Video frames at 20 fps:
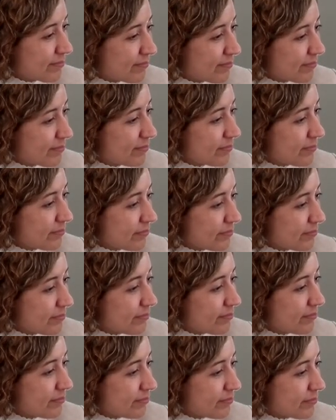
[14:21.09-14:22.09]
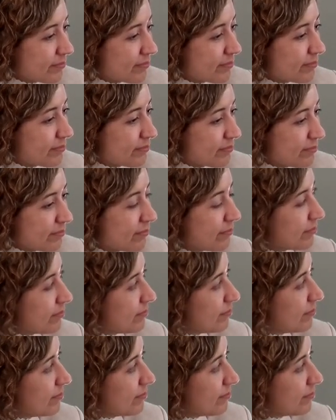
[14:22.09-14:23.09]

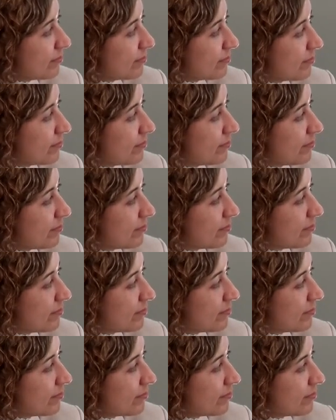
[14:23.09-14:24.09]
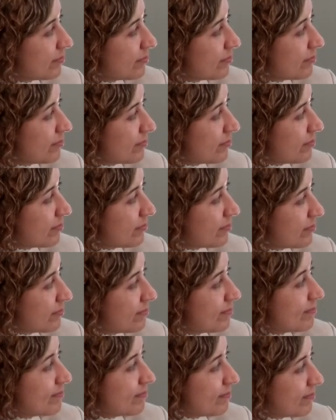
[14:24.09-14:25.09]

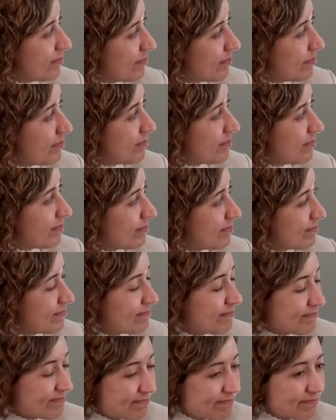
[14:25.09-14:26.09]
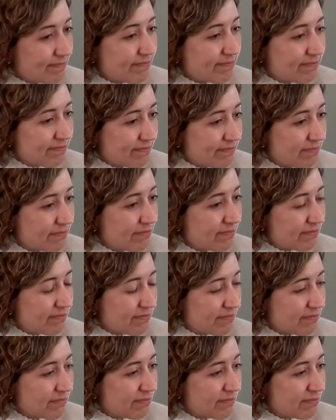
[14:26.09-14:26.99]
The person shown says nothing.